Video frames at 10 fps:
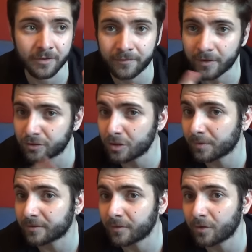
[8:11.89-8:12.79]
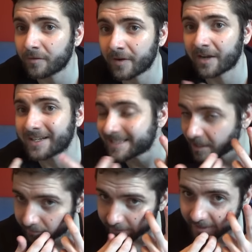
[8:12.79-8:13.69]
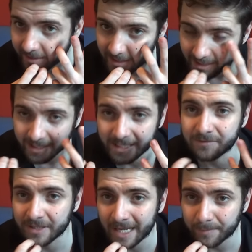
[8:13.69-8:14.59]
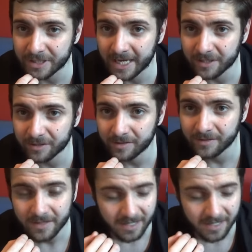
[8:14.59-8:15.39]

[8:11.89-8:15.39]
a 2+ Fortify on herself again, gives her that protection,